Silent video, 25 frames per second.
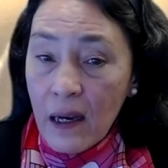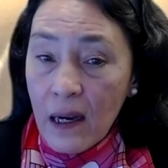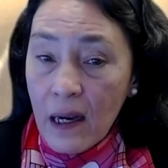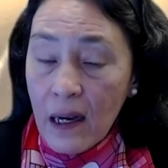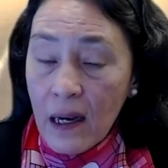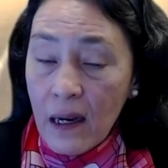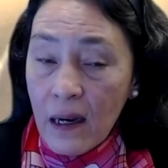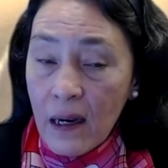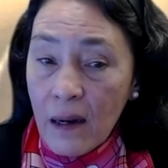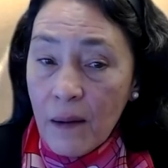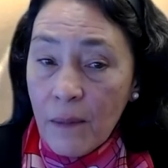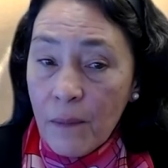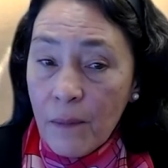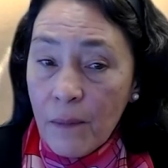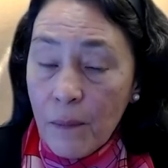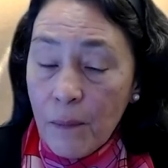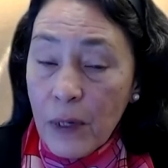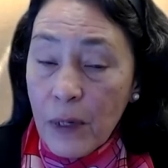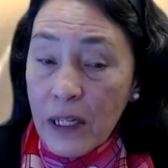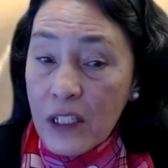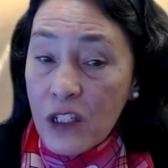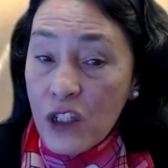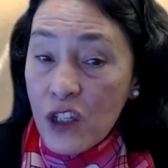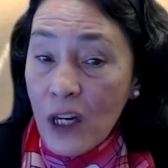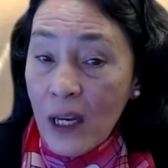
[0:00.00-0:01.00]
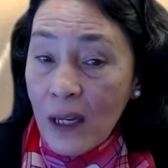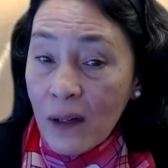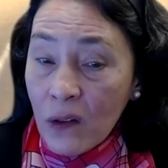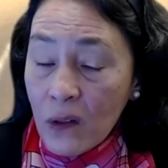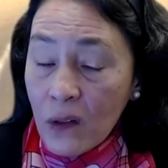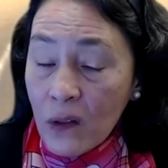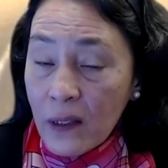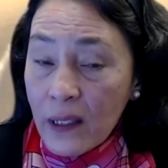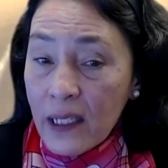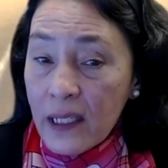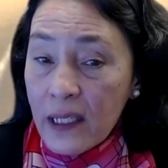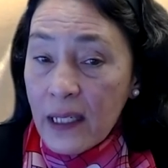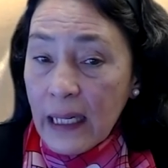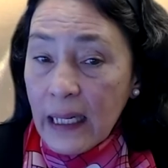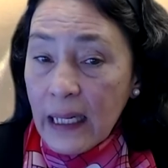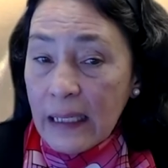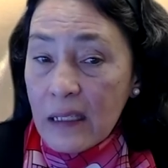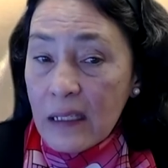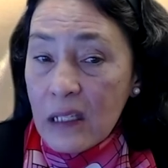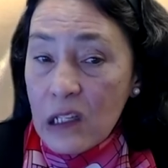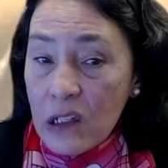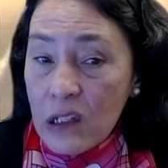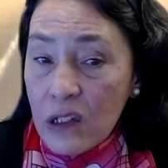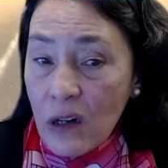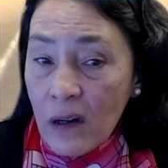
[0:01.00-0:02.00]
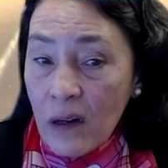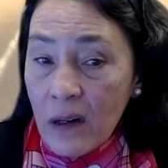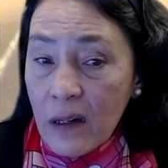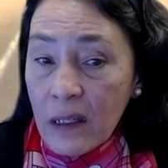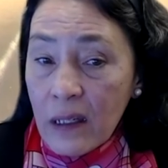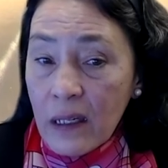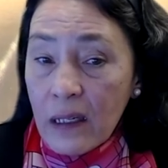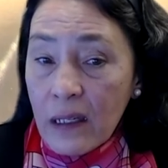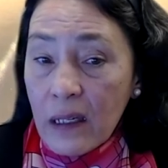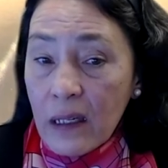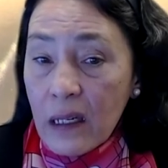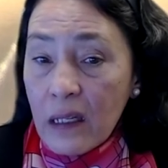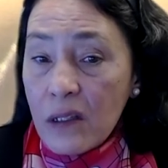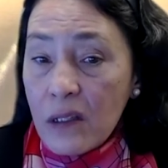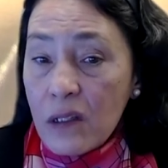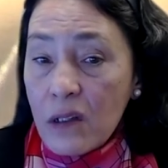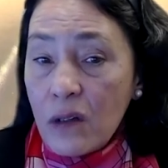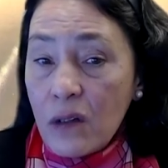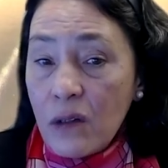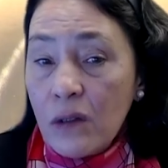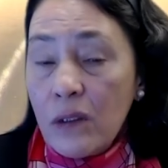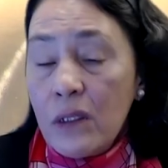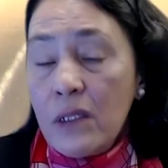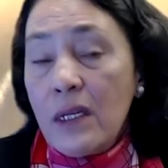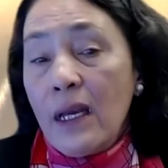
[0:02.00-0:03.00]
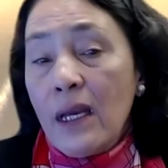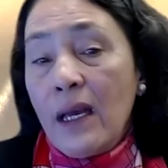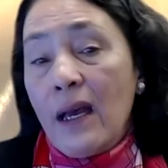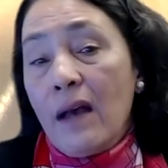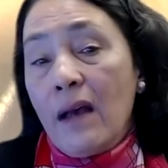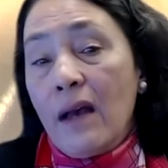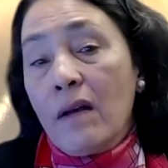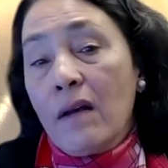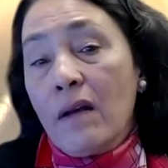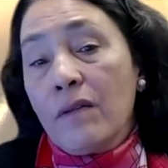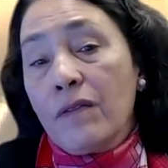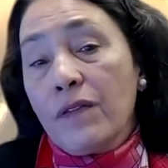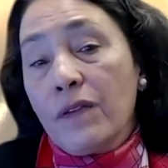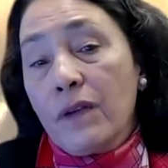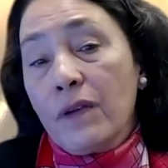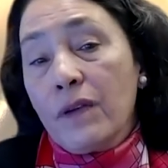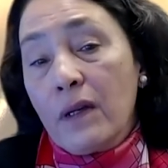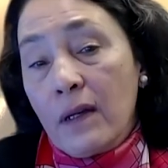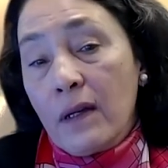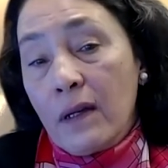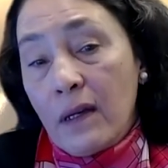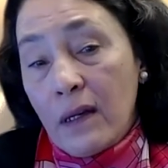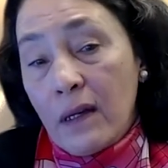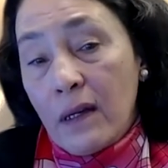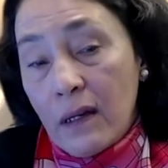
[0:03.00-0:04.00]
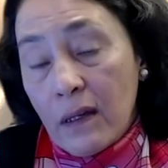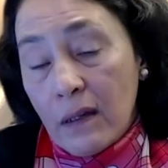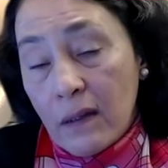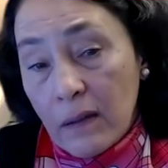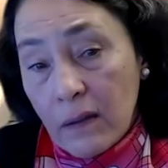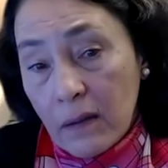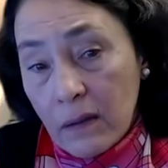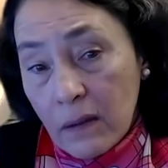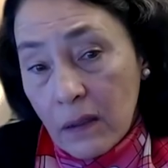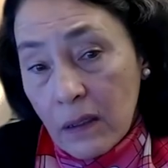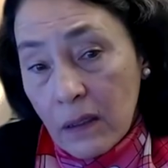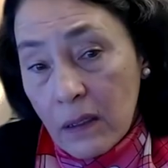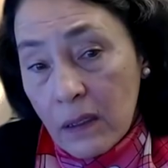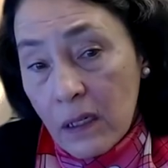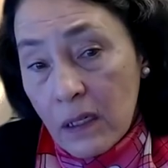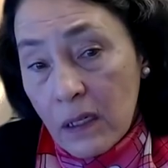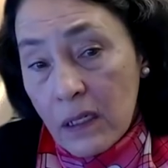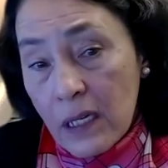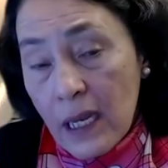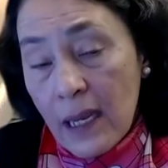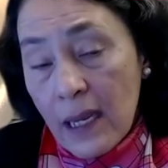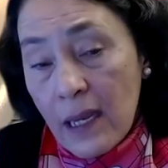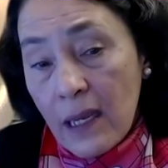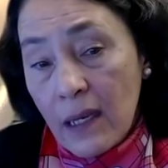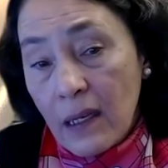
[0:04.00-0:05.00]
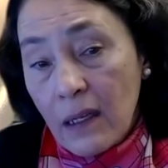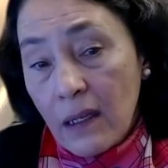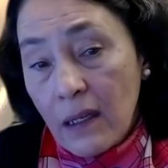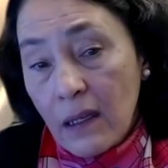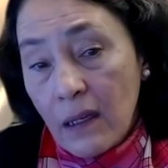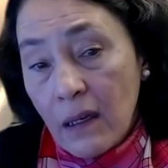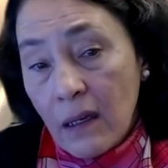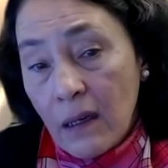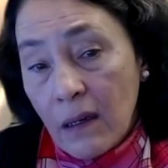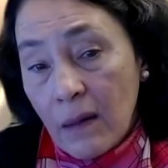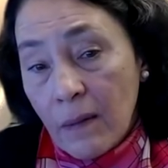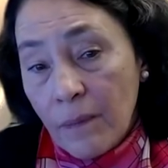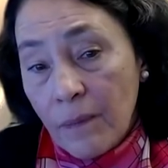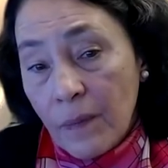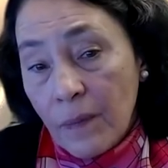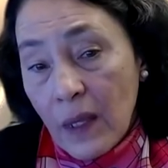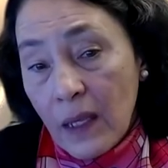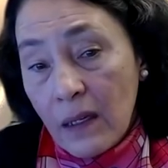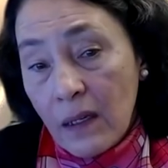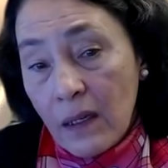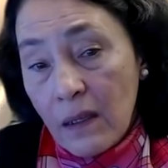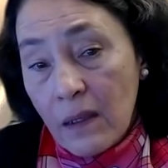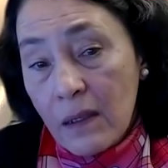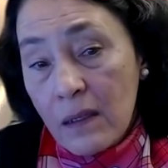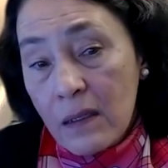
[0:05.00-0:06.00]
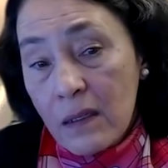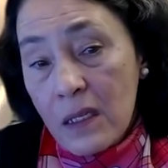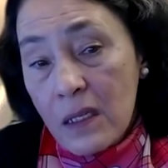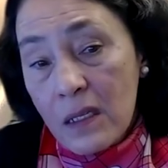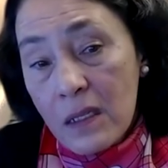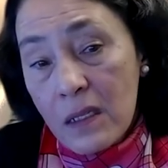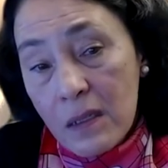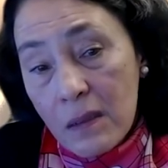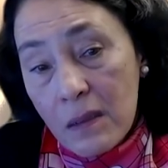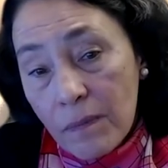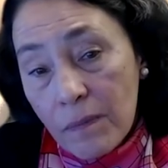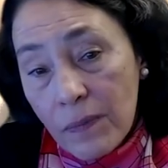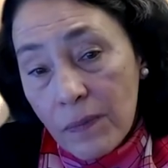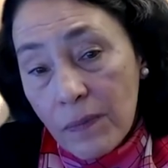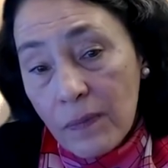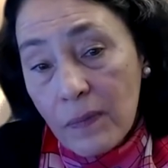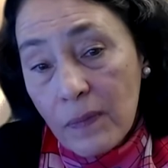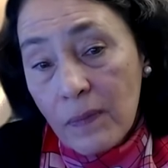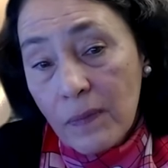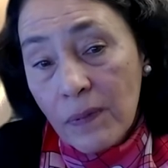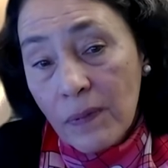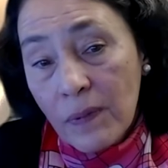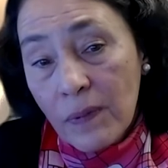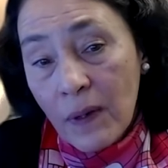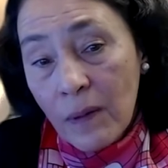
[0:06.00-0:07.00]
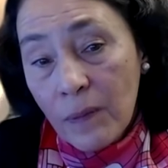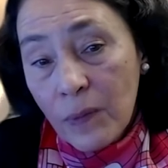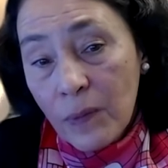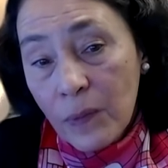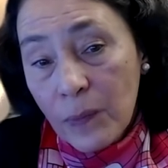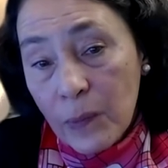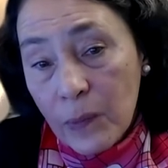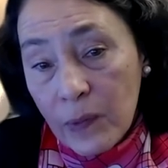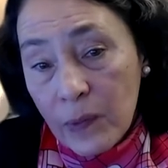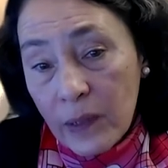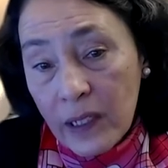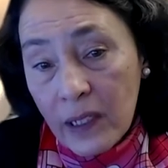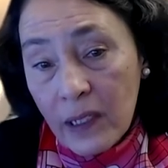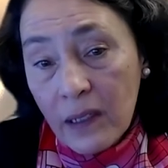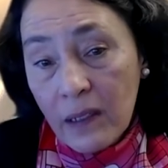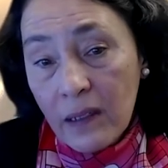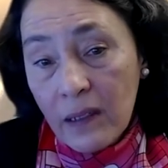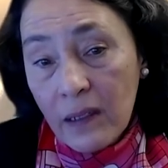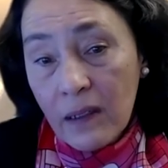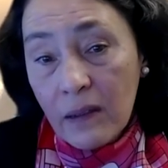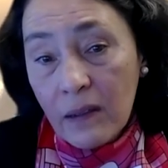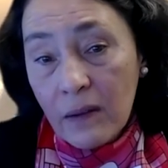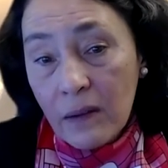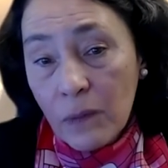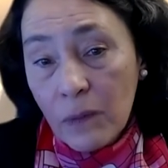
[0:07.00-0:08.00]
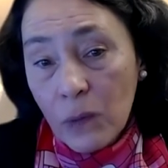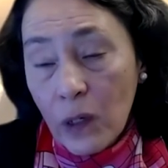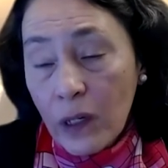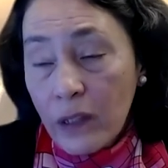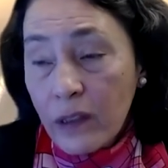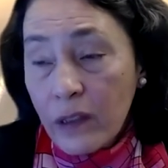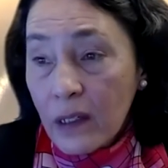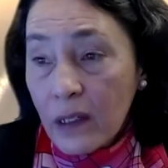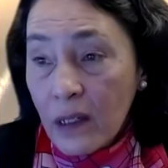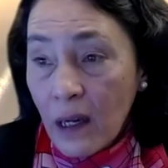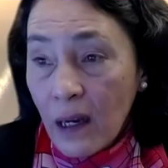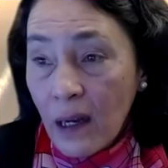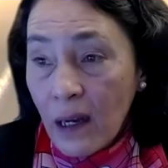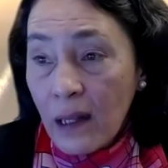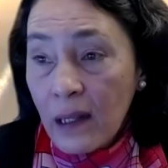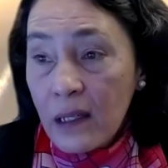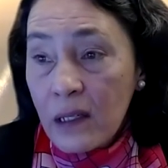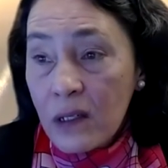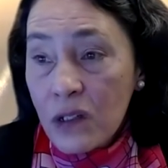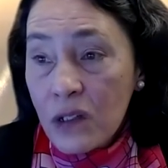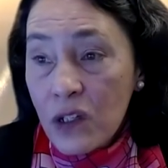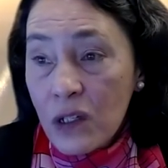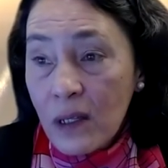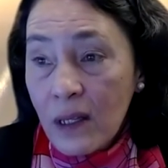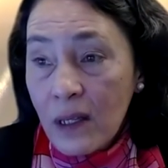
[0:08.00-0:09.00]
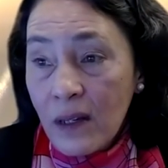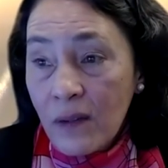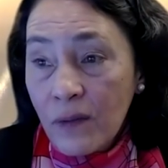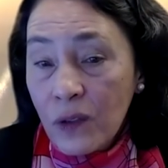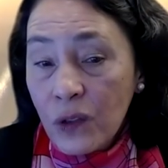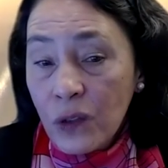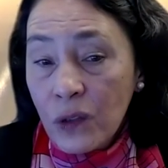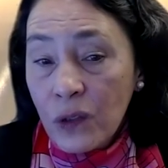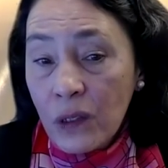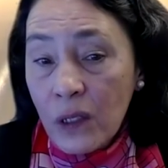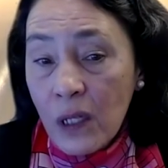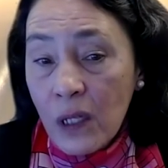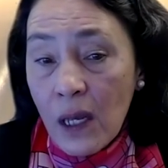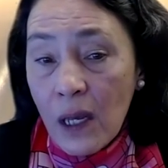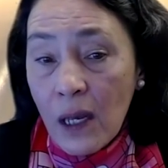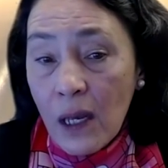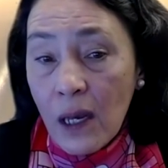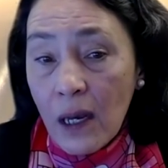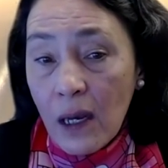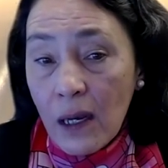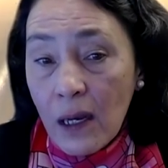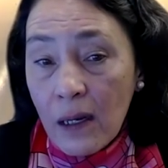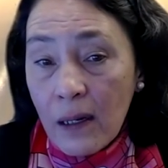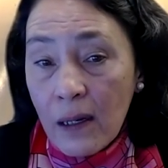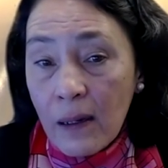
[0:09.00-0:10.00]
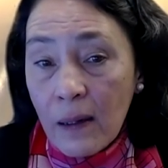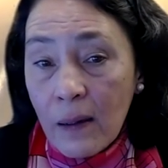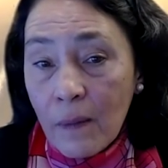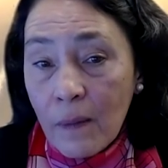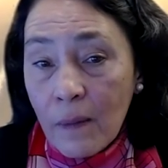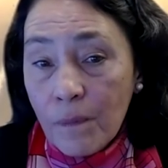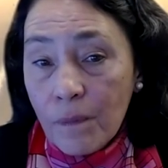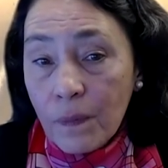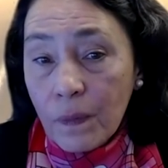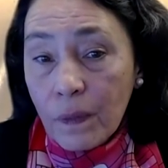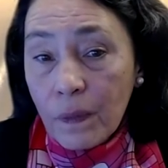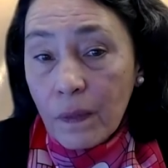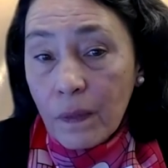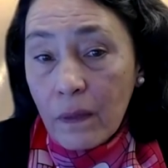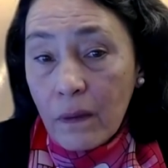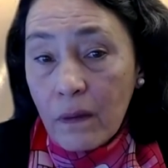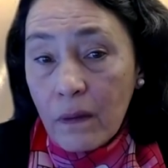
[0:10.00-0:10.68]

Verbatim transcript: Um, but generally, to get started, it's good to have uh, to take, um, and this is probably more at the college level, um,